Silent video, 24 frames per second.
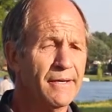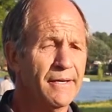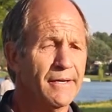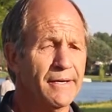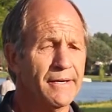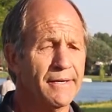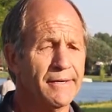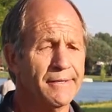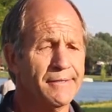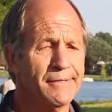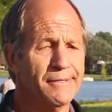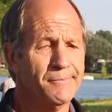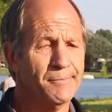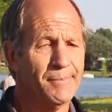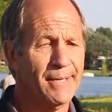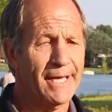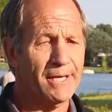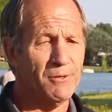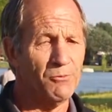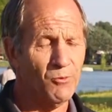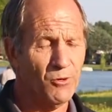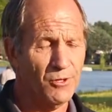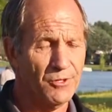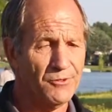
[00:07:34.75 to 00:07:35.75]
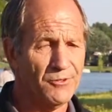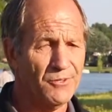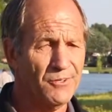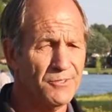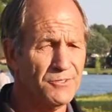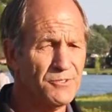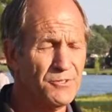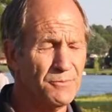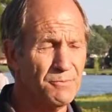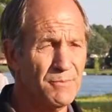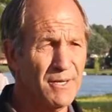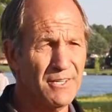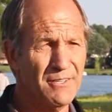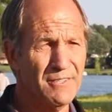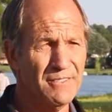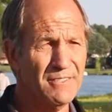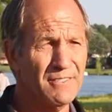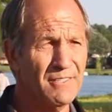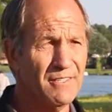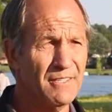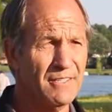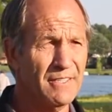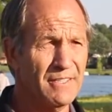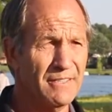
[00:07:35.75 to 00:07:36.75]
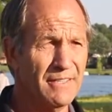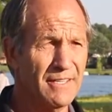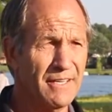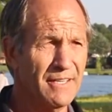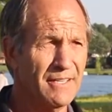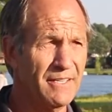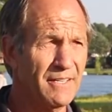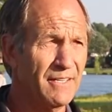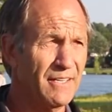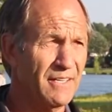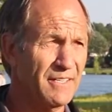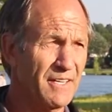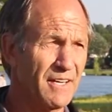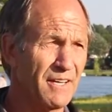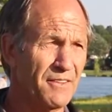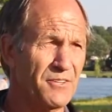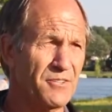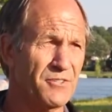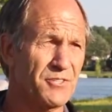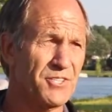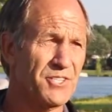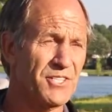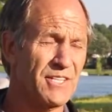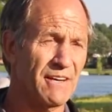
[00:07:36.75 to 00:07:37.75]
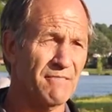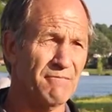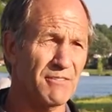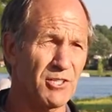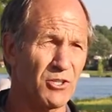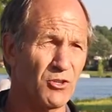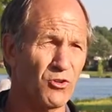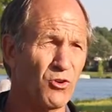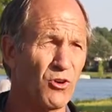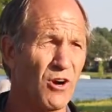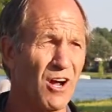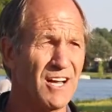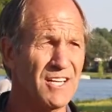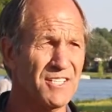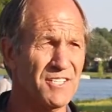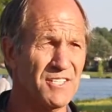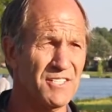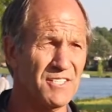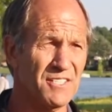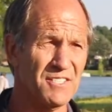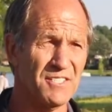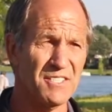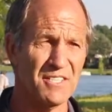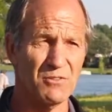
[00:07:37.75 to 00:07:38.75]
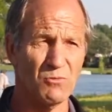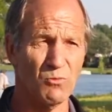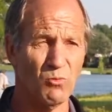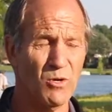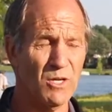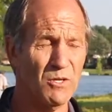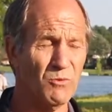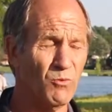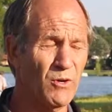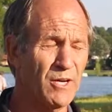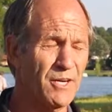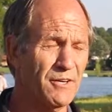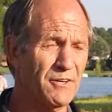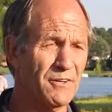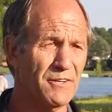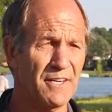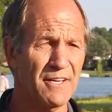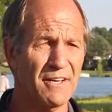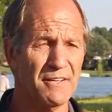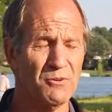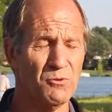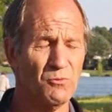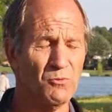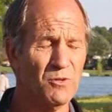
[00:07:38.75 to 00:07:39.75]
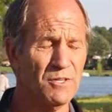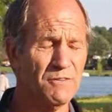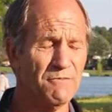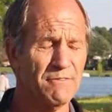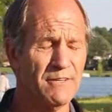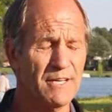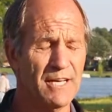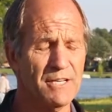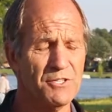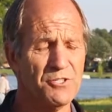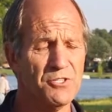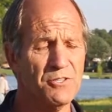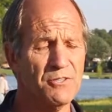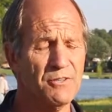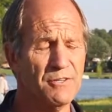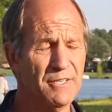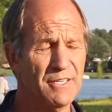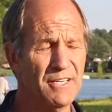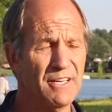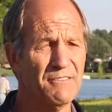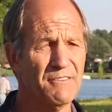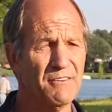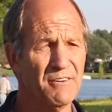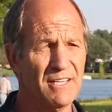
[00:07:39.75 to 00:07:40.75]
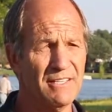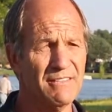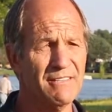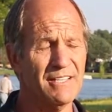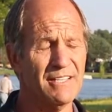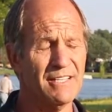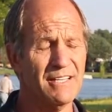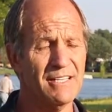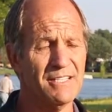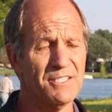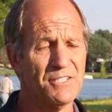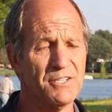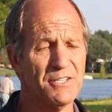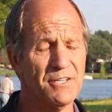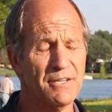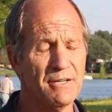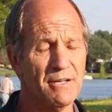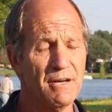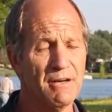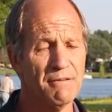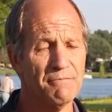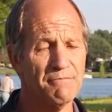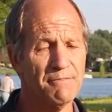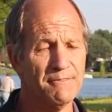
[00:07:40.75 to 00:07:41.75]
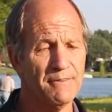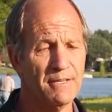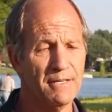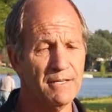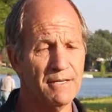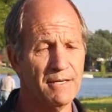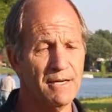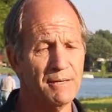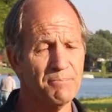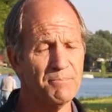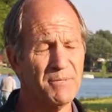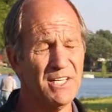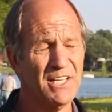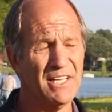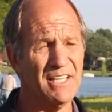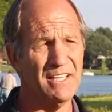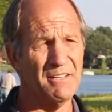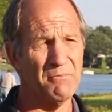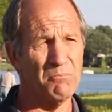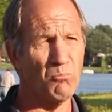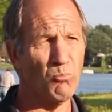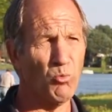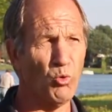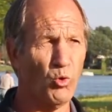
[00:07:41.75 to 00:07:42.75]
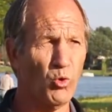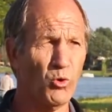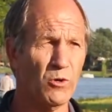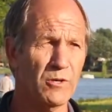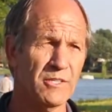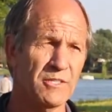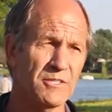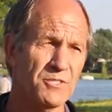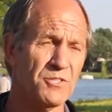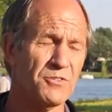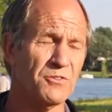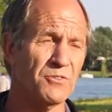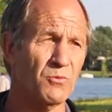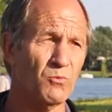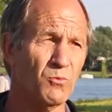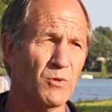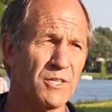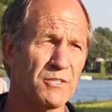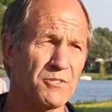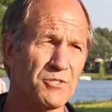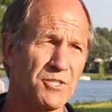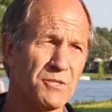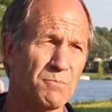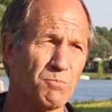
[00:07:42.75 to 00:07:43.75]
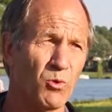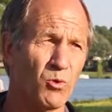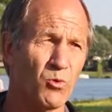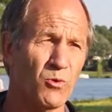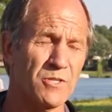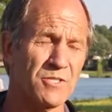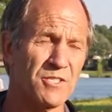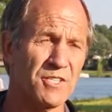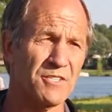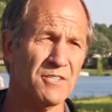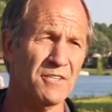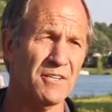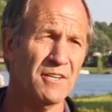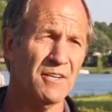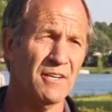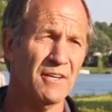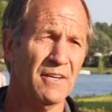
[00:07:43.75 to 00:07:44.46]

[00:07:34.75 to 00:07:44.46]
uh, the Badwater Ultra Marathon, and then another seven crossings in one way or another, one fashion or another. I think that's enough. Uh, I'm going to get more into the winter sports,